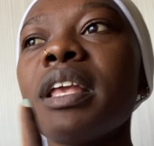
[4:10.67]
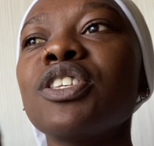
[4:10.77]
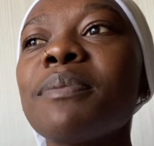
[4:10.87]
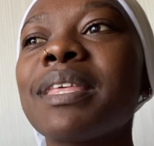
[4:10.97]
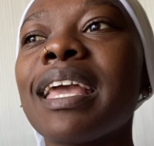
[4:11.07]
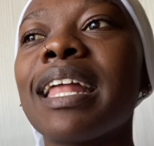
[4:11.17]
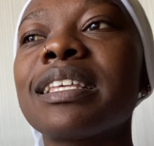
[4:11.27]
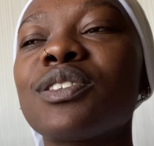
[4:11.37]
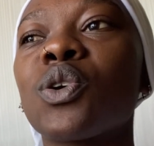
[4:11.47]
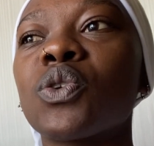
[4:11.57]
Something I
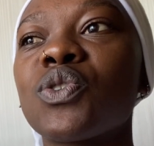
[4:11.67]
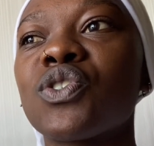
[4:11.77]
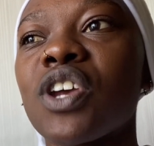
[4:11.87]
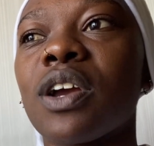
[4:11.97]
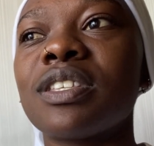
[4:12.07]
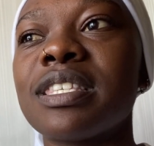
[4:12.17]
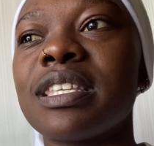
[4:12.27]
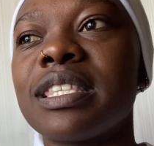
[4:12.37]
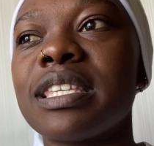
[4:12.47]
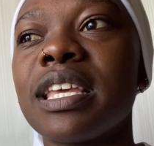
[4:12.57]
need to go to Dragon
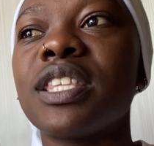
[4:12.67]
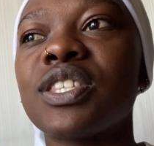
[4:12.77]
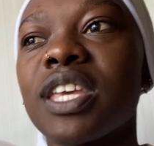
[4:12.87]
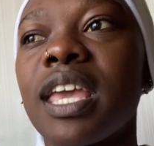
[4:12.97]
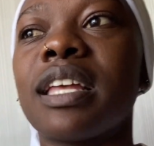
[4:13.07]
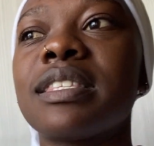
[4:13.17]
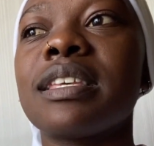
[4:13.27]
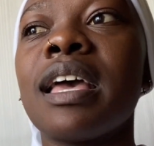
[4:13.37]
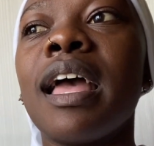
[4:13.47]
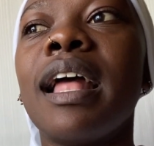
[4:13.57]
City to get
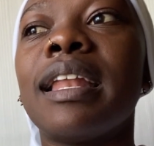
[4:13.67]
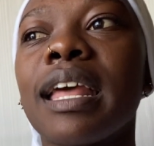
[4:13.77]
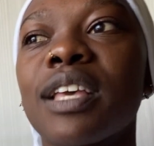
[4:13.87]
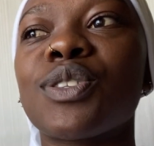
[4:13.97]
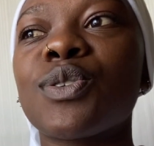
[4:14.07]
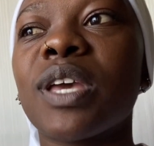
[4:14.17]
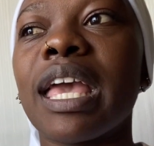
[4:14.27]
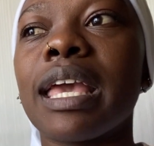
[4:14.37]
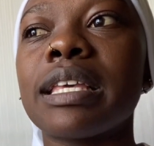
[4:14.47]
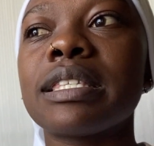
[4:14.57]
like a
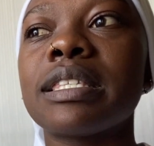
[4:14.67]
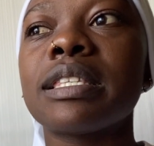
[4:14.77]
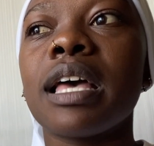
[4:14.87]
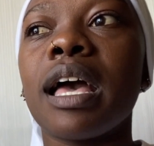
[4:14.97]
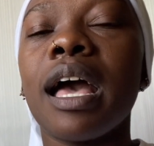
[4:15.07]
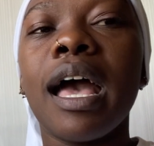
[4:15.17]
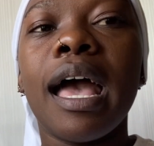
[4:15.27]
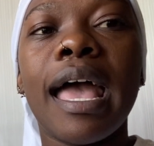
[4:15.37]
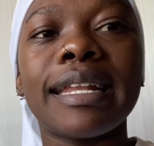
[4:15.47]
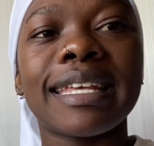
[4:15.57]
suitcase
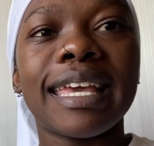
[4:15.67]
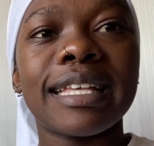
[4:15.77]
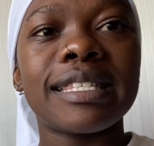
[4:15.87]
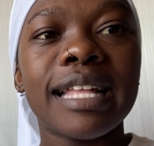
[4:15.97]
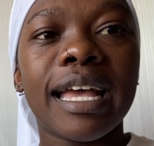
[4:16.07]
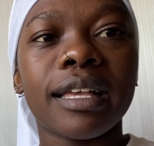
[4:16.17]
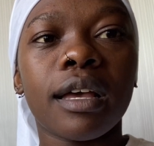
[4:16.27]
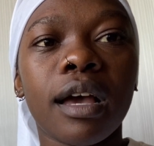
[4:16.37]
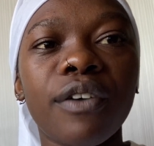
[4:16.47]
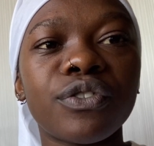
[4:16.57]
and get like
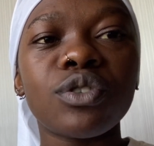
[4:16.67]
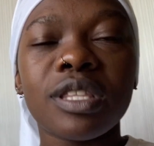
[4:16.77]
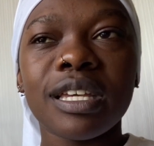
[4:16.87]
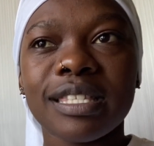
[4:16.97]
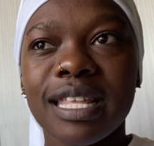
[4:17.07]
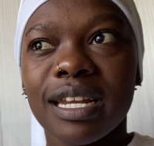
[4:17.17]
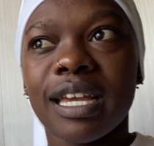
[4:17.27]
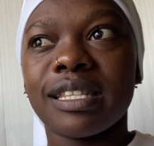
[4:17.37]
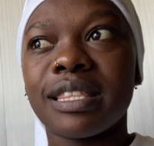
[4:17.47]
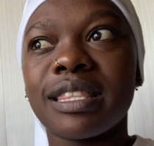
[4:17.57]
a few things that
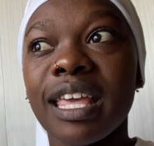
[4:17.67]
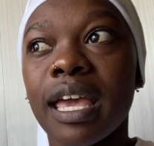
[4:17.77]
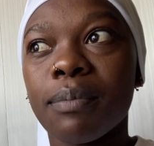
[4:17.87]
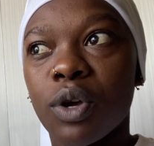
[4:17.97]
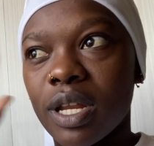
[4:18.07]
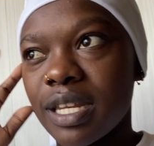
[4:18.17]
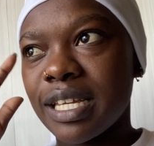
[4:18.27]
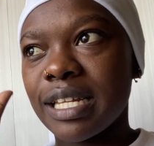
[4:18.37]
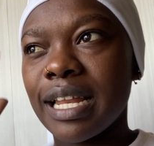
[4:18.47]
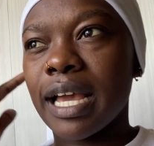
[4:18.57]
I think I'm gonna
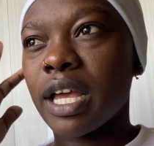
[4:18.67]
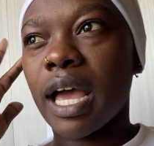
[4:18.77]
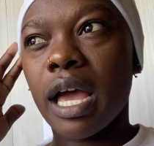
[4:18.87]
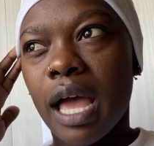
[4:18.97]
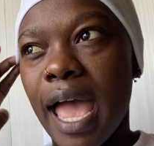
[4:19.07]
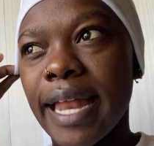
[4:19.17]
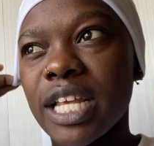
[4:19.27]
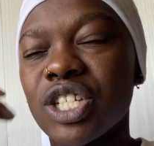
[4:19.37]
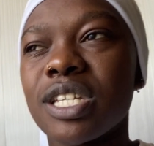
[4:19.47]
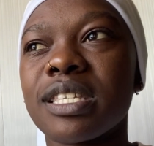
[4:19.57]
need, like
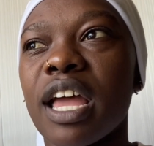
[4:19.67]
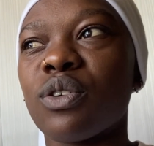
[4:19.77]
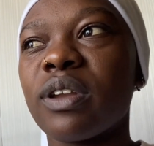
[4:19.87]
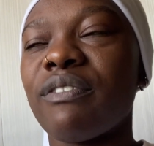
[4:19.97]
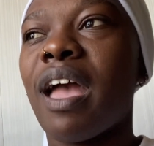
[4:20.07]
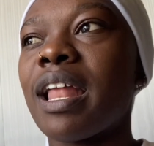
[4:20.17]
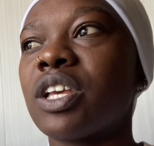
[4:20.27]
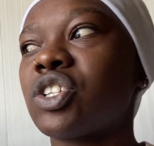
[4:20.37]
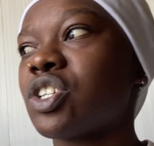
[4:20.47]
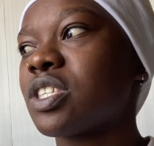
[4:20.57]
eyelashes. I don't have
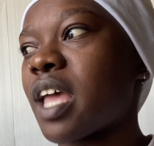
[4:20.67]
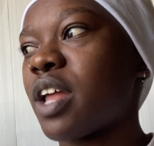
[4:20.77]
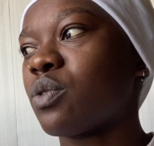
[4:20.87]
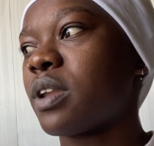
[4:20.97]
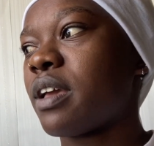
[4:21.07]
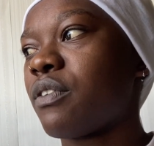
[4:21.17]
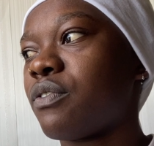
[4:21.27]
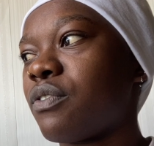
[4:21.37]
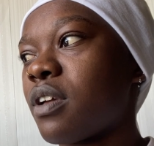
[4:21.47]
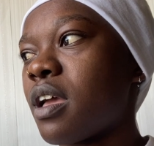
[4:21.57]
eyelashes. I don't have.
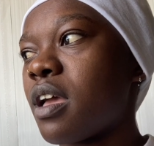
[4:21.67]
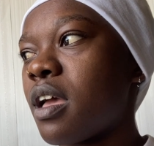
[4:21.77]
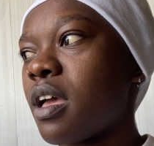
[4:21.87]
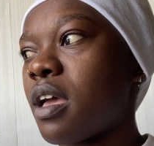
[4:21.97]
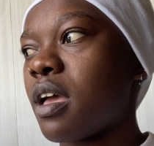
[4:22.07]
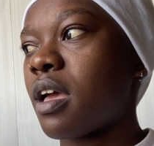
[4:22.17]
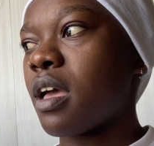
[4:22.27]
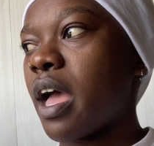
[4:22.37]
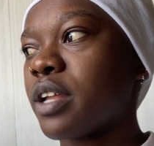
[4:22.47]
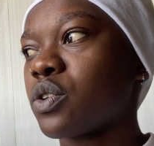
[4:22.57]

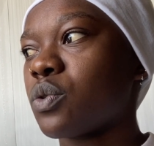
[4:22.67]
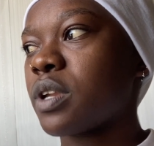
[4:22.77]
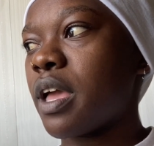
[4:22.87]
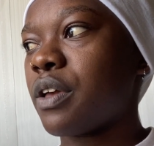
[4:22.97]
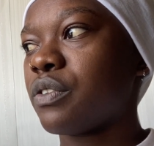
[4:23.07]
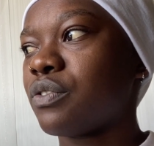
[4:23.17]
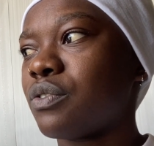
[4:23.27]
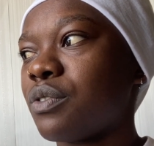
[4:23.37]
I don't have.